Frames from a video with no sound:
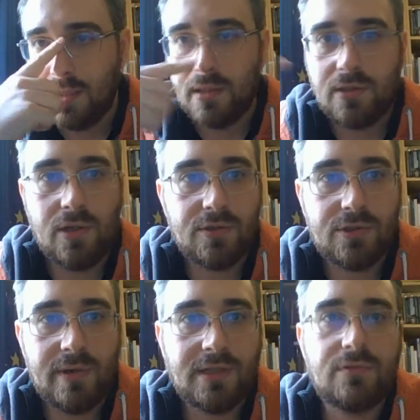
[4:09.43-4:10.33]
those
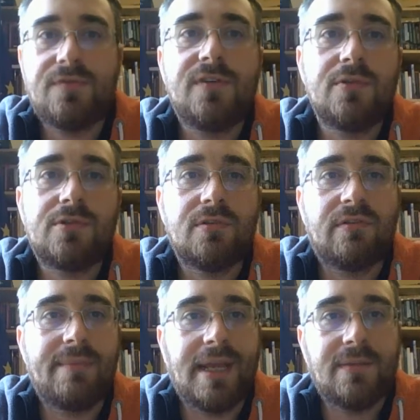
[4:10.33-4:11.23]
who had refused to
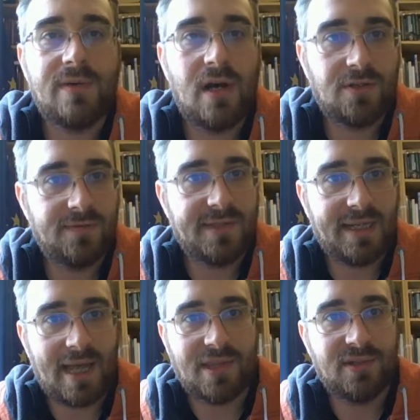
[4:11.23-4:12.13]
remain part of the
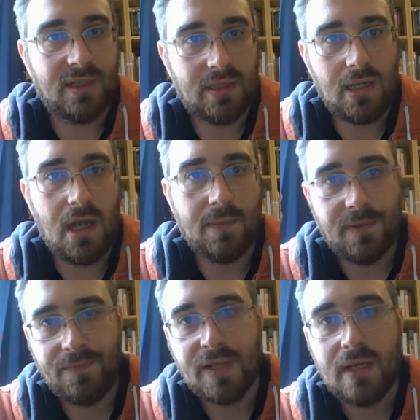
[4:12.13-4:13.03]
Catholic club.
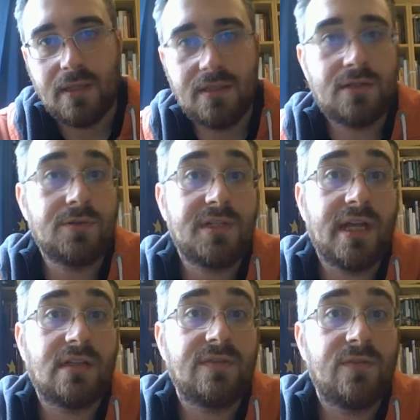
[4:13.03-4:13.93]
This could
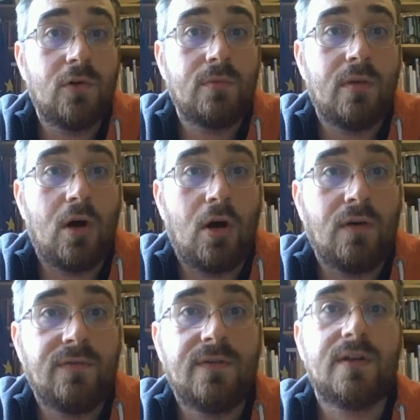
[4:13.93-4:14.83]
take the form
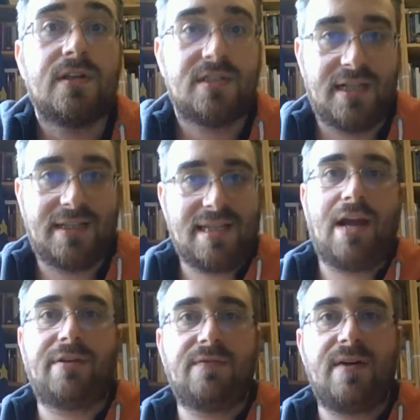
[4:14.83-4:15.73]
of
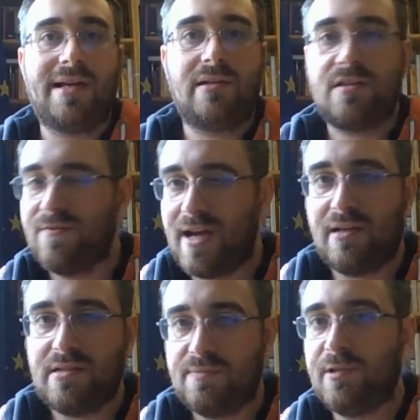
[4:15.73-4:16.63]
sectarian violence,
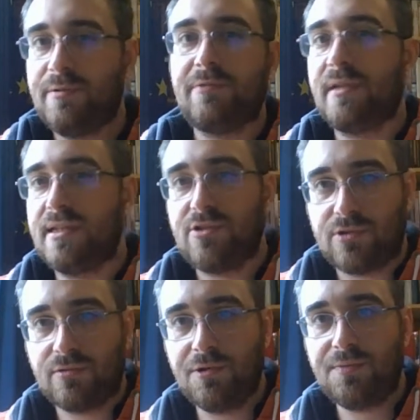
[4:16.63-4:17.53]
violence between religious
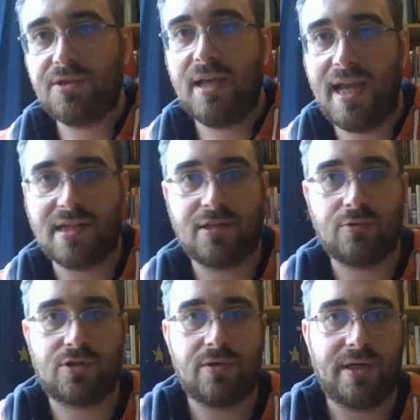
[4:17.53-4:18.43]
groups, as it
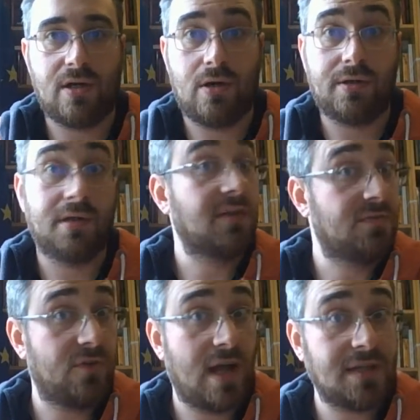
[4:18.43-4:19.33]
was going on in
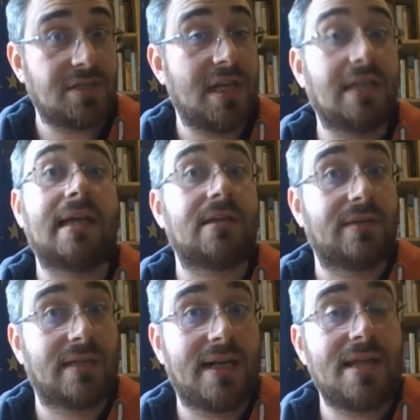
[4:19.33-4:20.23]
France and later
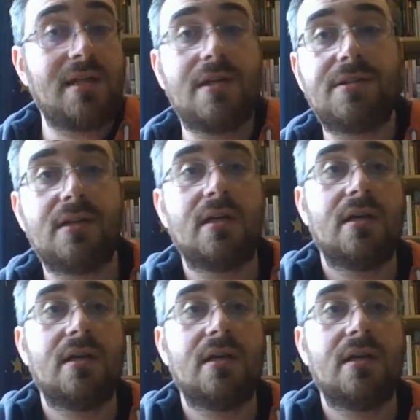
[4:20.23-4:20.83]
in the Netherlands,